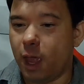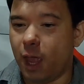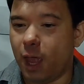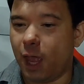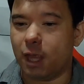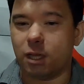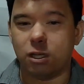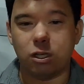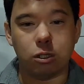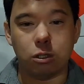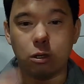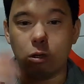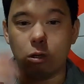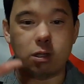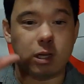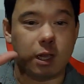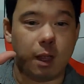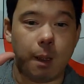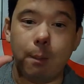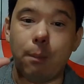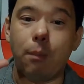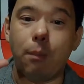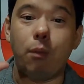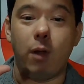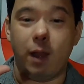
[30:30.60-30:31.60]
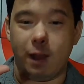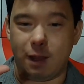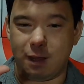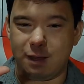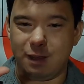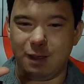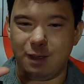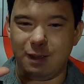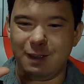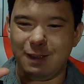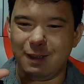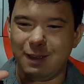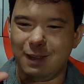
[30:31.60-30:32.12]
It just looks like a
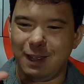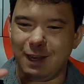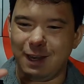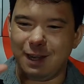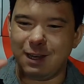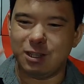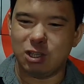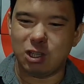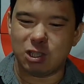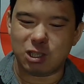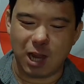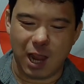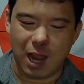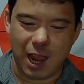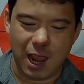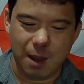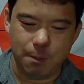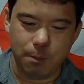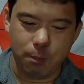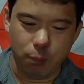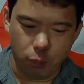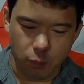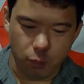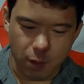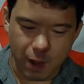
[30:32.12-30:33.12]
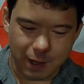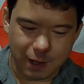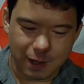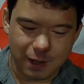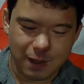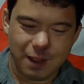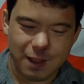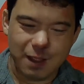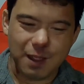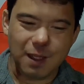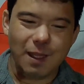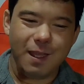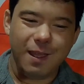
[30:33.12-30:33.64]
brick. It is just a brick
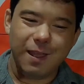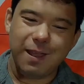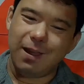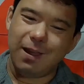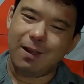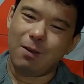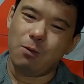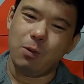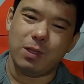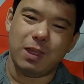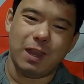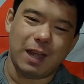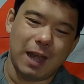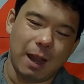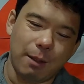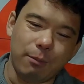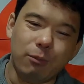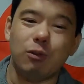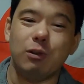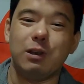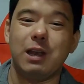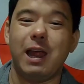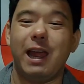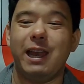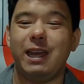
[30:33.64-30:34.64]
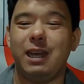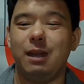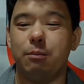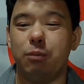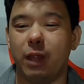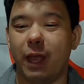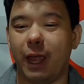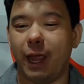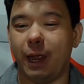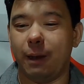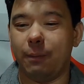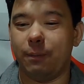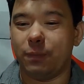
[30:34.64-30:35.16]
with an M390
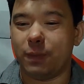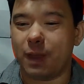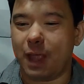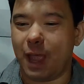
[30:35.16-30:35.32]
blade,